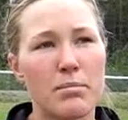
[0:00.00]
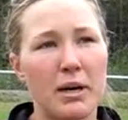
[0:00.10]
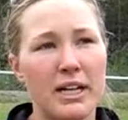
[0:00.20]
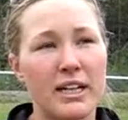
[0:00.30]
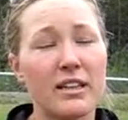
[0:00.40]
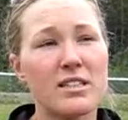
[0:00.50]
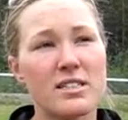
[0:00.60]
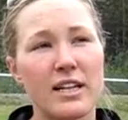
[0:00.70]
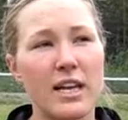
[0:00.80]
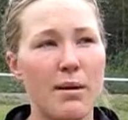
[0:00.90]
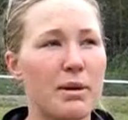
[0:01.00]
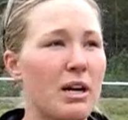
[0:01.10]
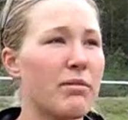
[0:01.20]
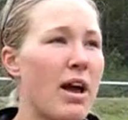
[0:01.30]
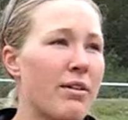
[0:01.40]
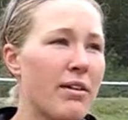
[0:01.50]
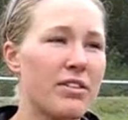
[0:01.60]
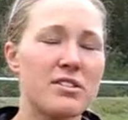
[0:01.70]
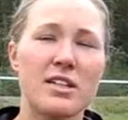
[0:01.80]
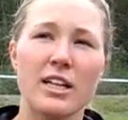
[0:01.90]
But in the city, I mean, I ride around
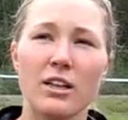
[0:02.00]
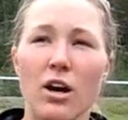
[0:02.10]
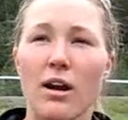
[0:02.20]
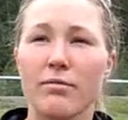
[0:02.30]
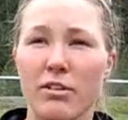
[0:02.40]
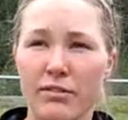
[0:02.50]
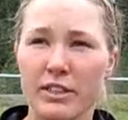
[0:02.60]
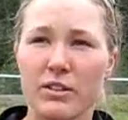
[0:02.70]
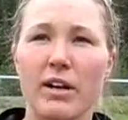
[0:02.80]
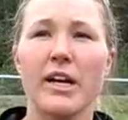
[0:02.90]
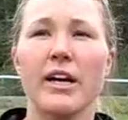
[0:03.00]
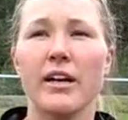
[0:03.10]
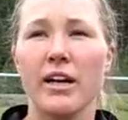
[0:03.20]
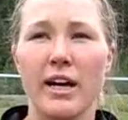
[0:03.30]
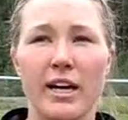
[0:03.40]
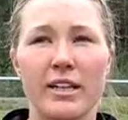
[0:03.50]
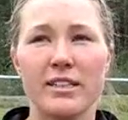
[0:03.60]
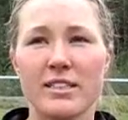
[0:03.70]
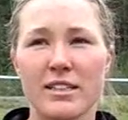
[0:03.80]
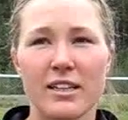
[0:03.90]
the city a lot. I'm from Victoria,
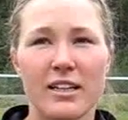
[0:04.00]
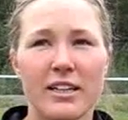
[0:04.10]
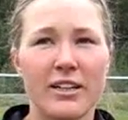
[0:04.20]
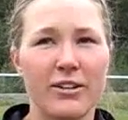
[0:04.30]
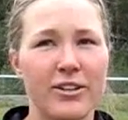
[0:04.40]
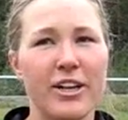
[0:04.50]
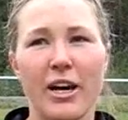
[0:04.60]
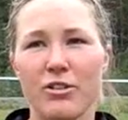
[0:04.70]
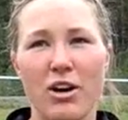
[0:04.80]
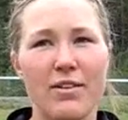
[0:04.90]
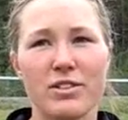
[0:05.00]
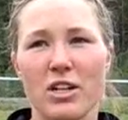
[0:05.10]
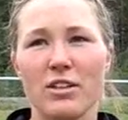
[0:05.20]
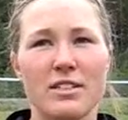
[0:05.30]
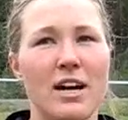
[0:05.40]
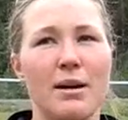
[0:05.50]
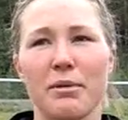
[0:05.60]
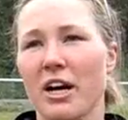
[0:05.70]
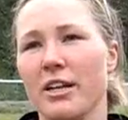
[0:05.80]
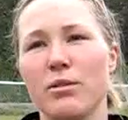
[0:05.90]
and you know, you get drivers all the time
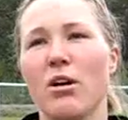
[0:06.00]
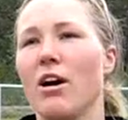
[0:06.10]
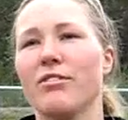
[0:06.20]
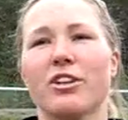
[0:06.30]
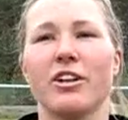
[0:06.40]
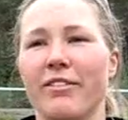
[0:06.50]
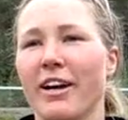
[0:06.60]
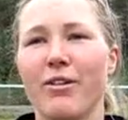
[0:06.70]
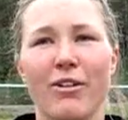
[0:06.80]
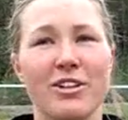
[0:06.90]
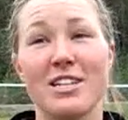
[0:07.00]
cutting you off, turning right corners.